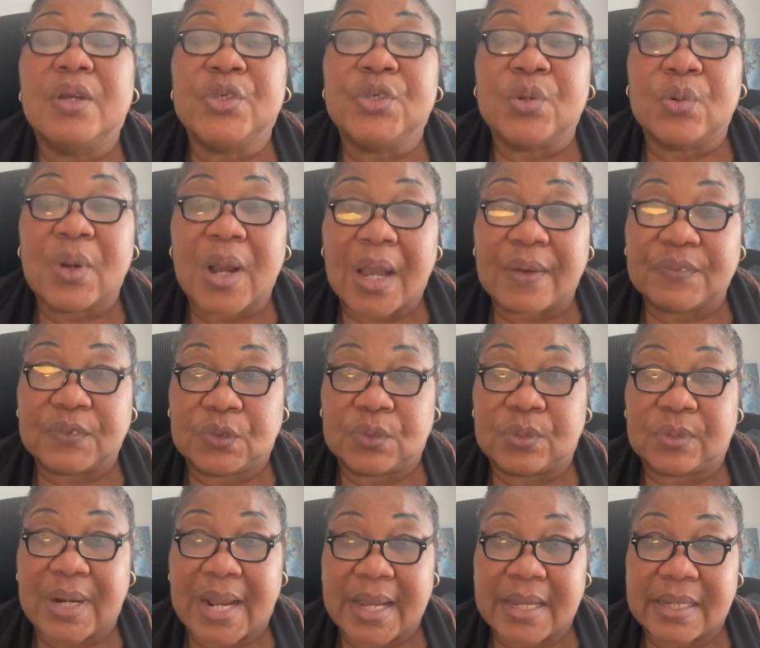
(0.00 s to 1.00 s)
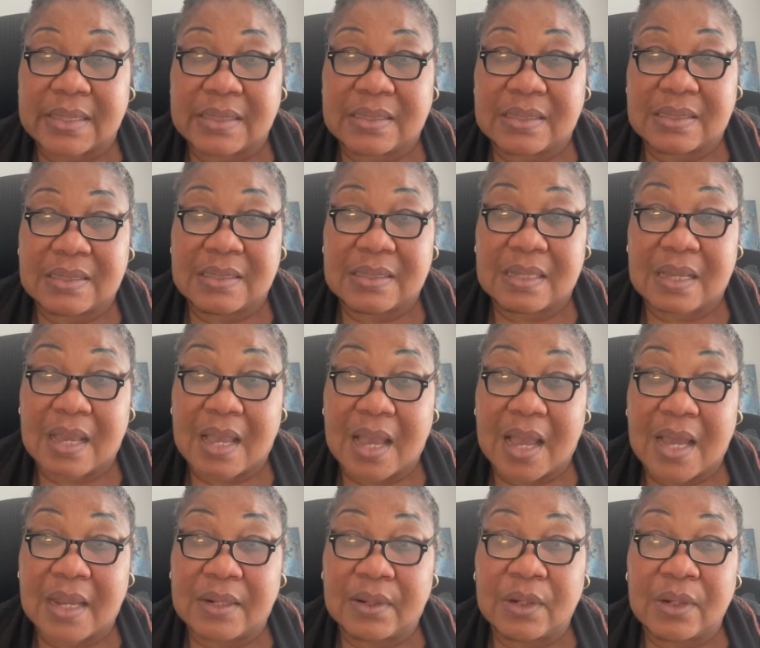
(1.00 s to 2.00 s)
You have to write,
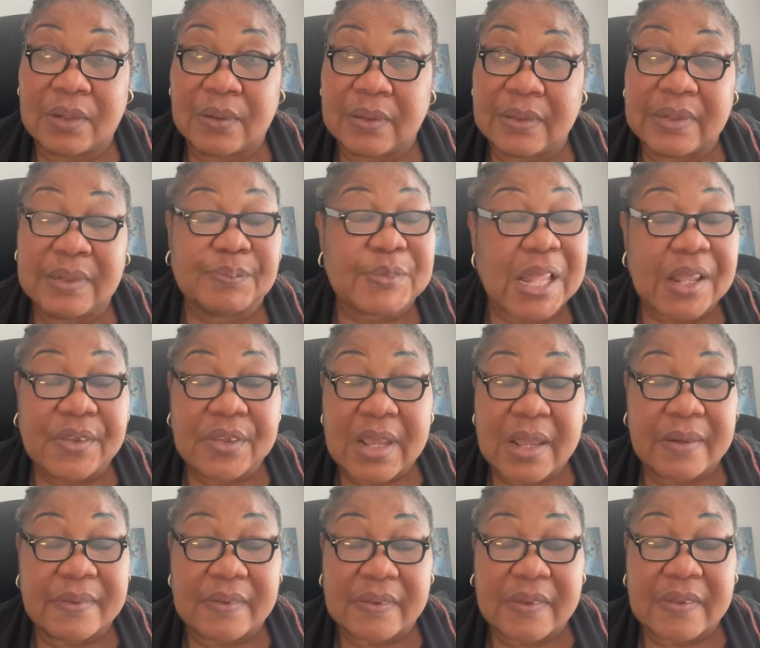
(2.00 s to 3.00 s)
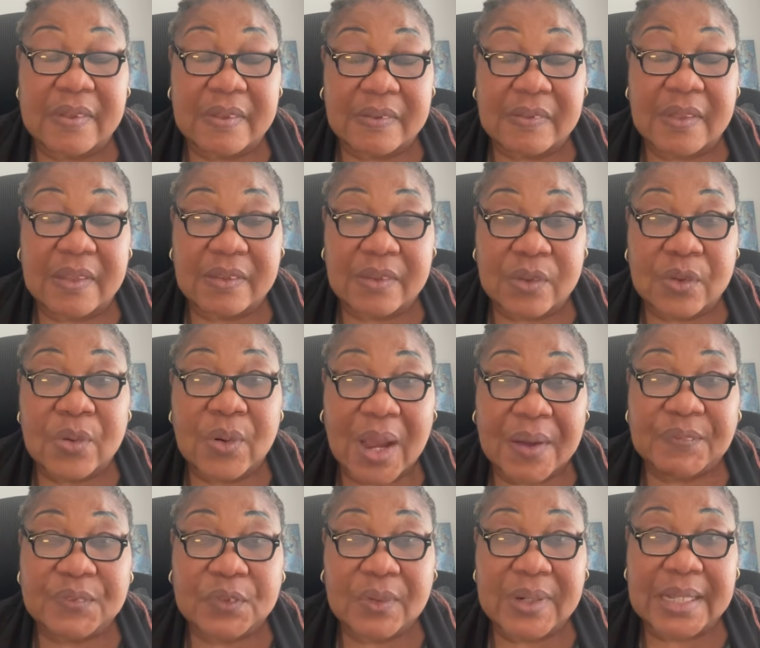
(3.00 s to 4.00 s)
and you
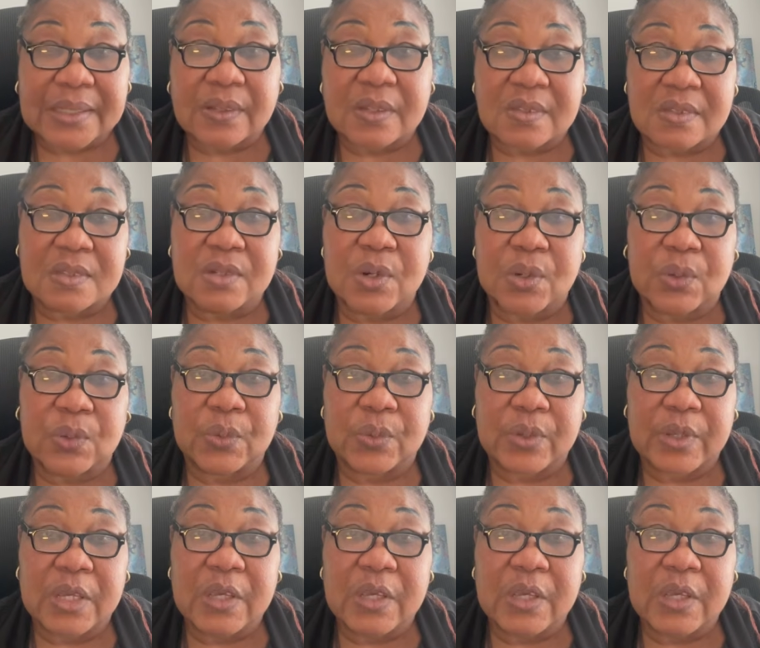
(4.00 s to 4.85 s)
have to let us know.